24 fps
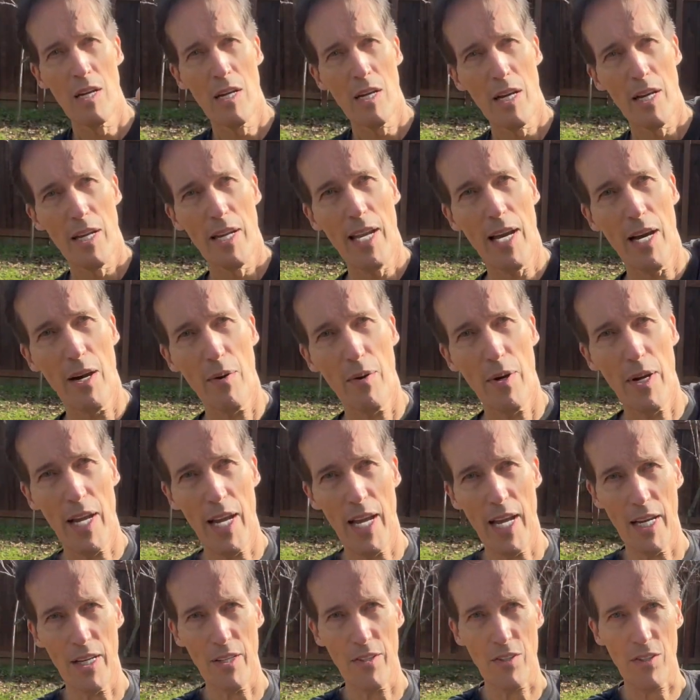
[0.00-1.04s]
and now our
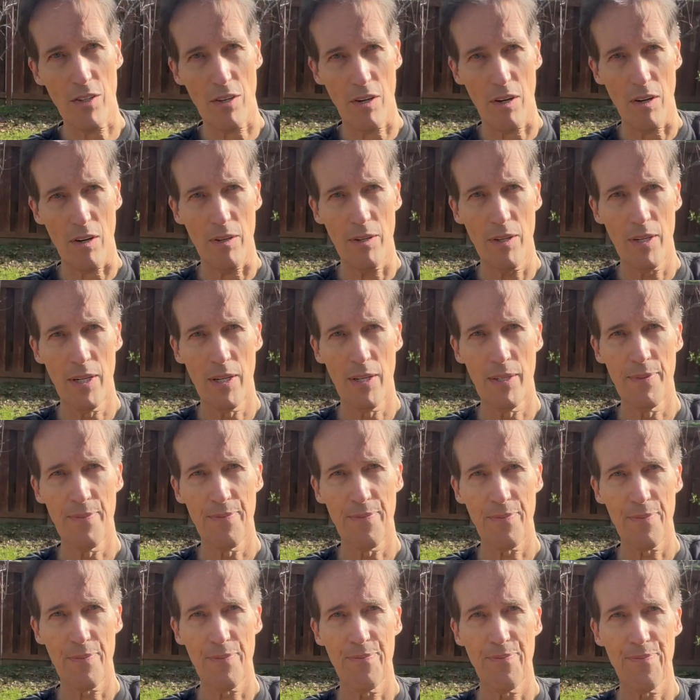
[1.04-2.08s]
hands are
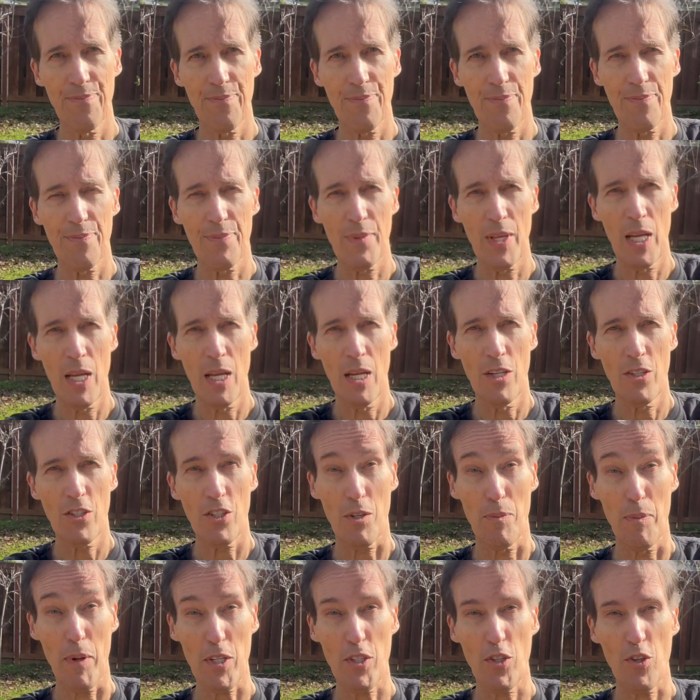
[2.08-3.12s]

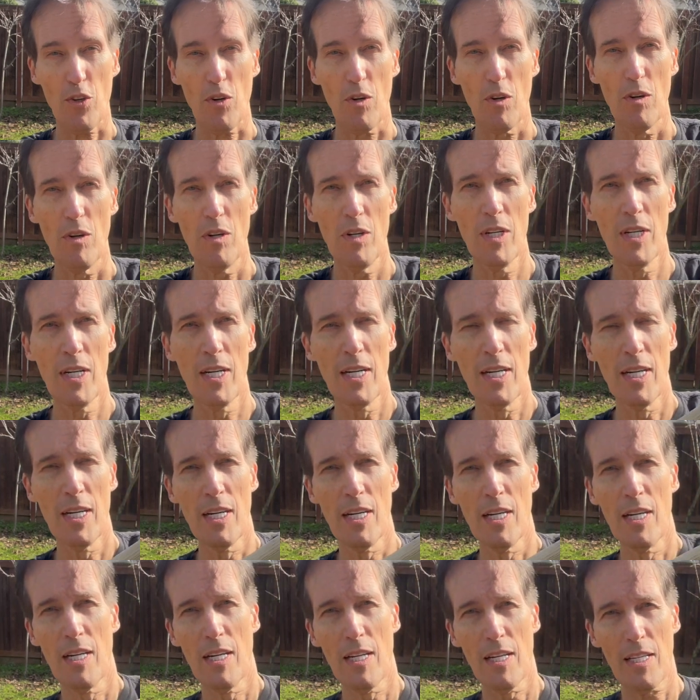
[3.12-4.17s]
symmetrical,
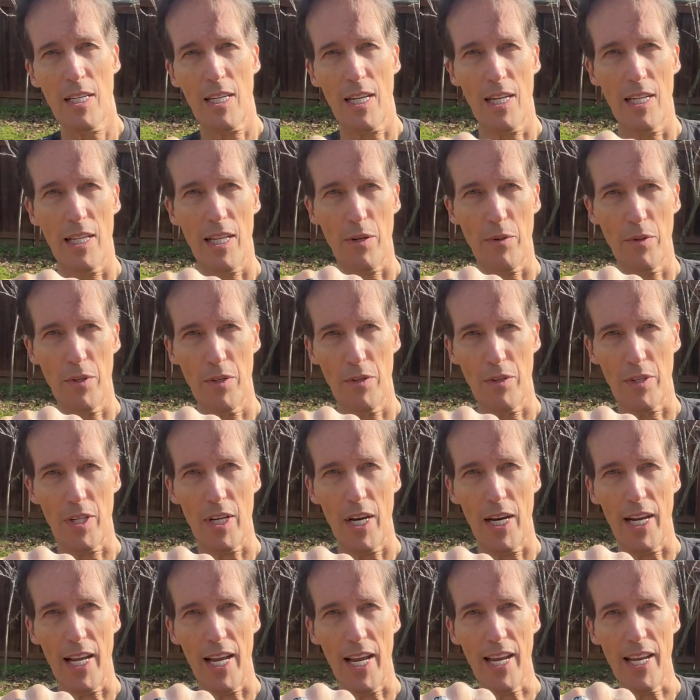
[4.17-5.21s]
kind of like we do in
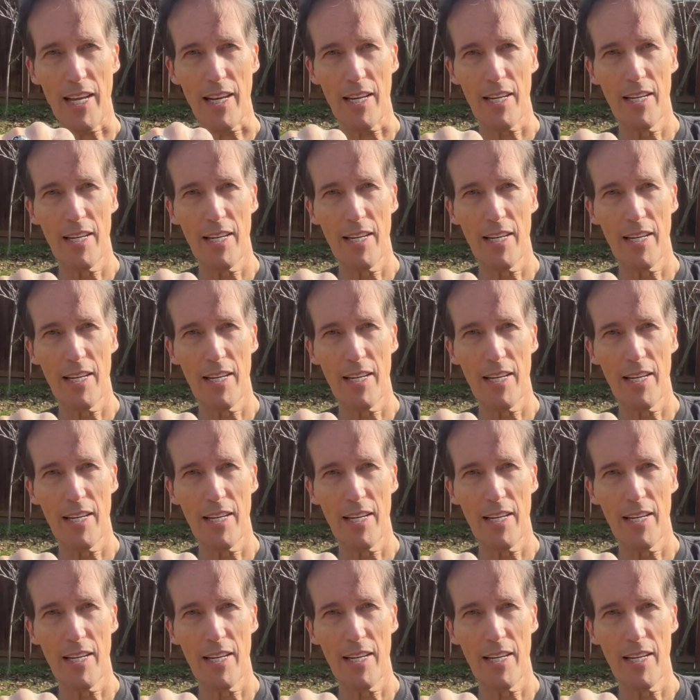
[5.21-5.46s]
Kata 8.